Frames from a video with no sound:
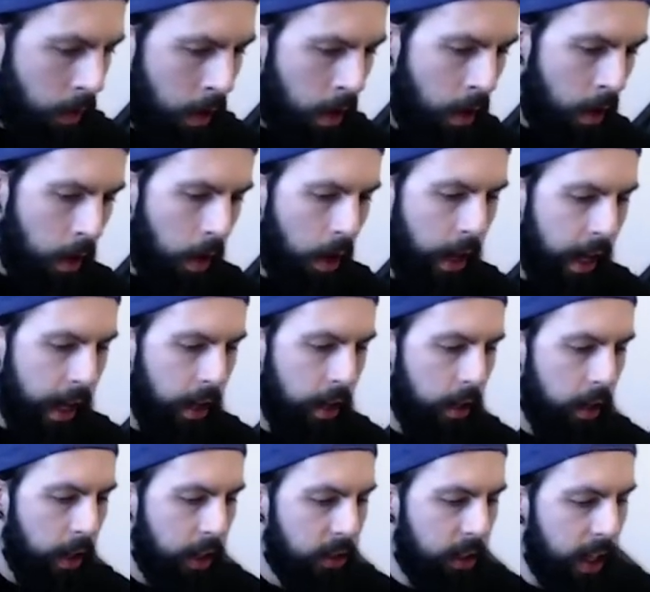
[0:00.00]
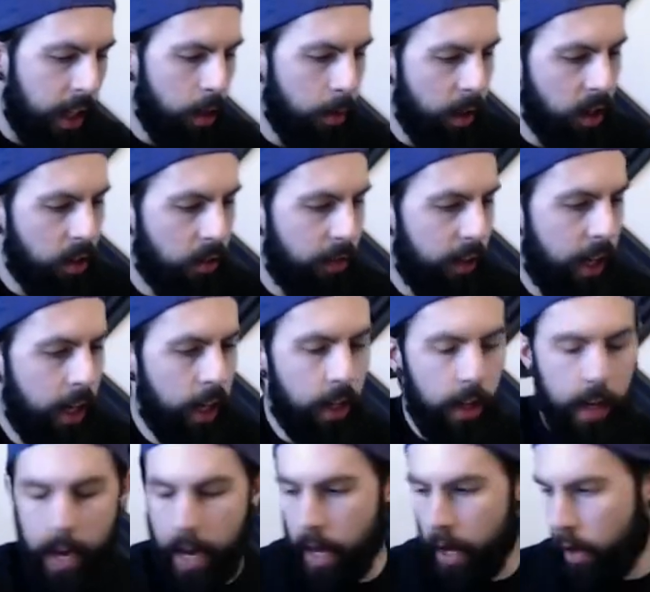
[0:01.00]
All right, excited about the fan.
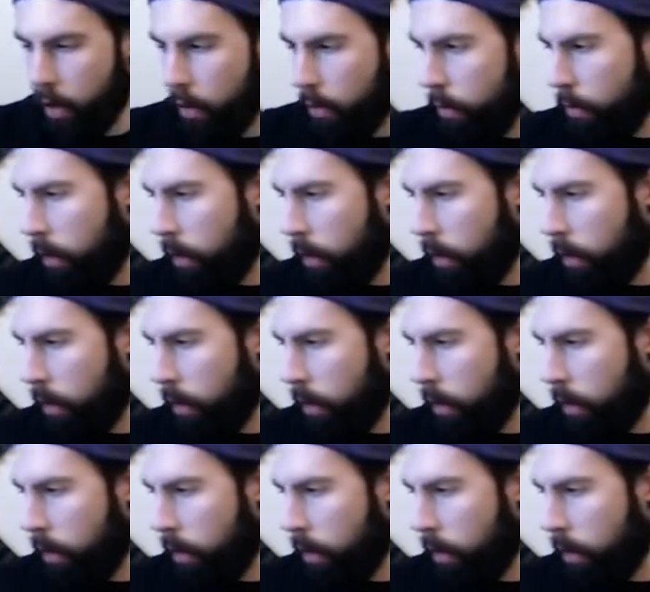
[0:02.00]
Now,